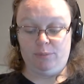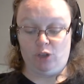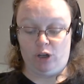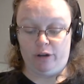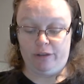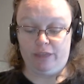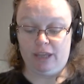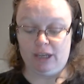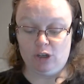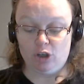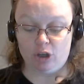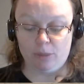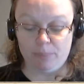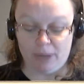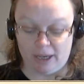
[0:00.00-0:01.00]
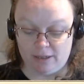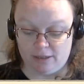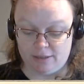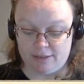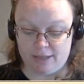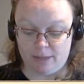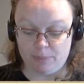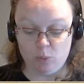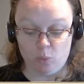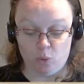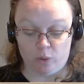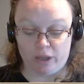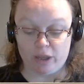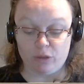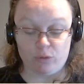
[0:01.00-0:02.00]
Dorothy and her companions had been
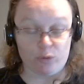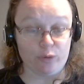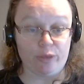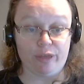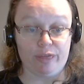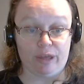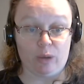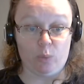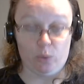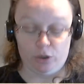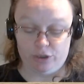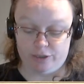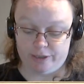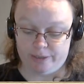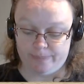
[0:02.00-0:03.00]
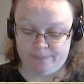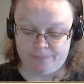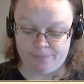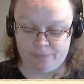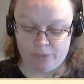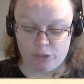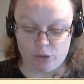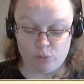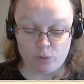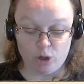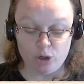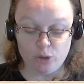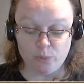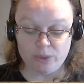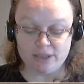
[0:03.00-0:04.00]
walking through the thick woods. The
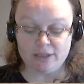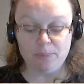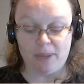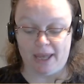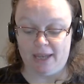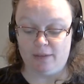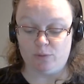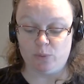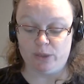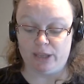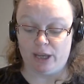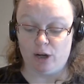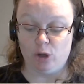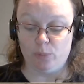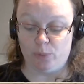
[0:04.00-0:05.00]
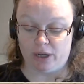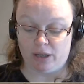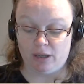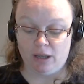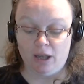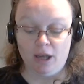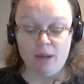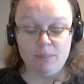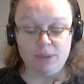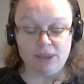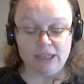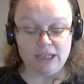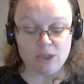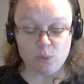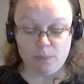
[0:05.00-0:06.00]
road was still paved with yellow brick, but
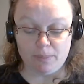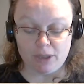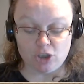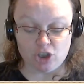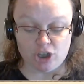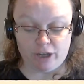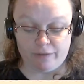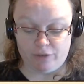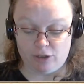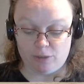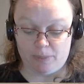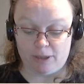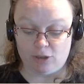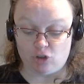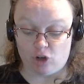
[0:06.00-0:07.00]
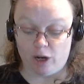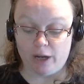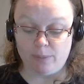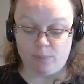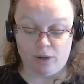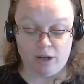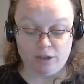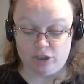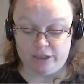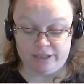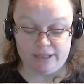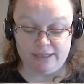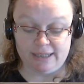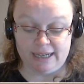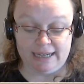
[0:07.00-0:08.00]
these were much covered by dried branches
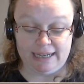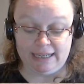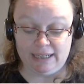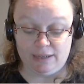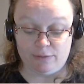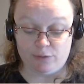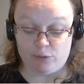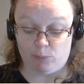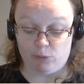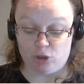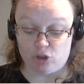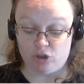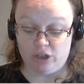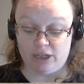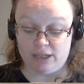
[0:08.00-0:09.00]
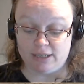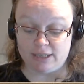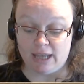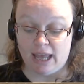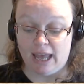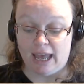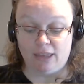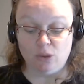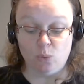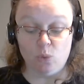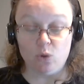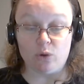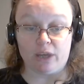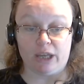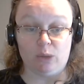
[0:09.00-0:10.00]
and dead leaves from the trees, and the
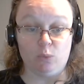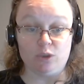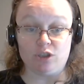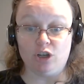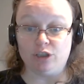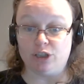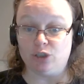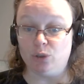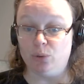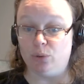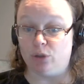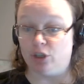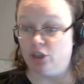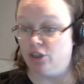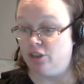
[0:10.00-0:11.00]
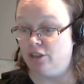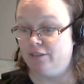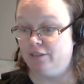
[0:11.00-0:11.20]
walking was not at all good.